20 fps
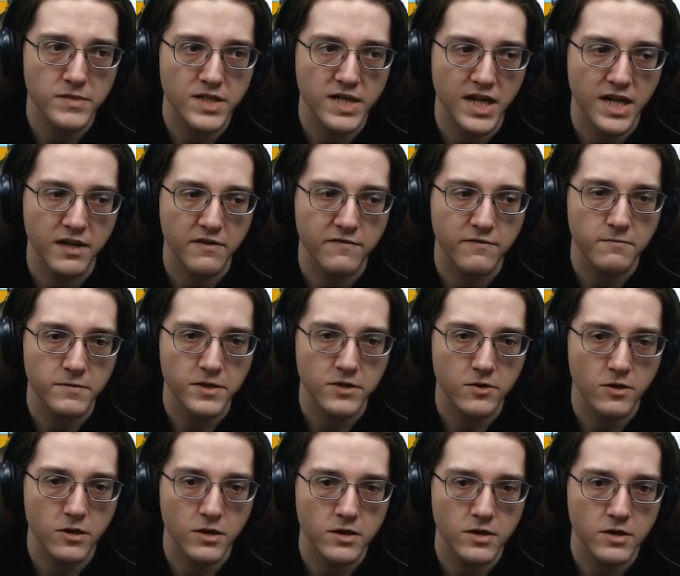Take from
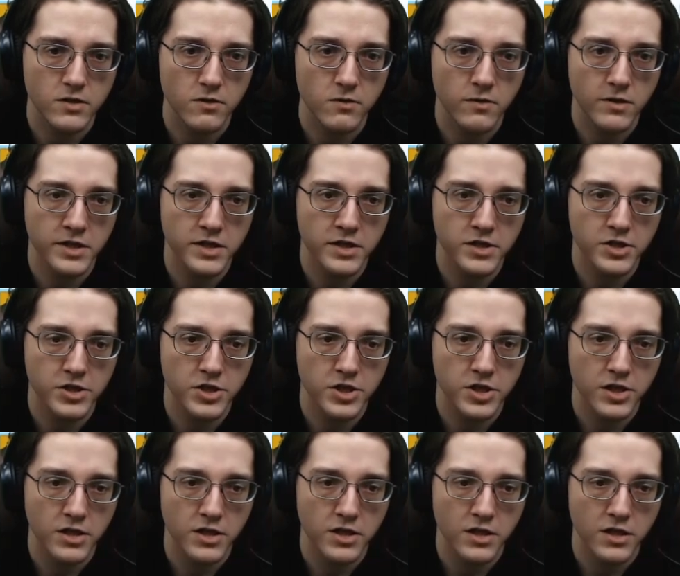straw storage.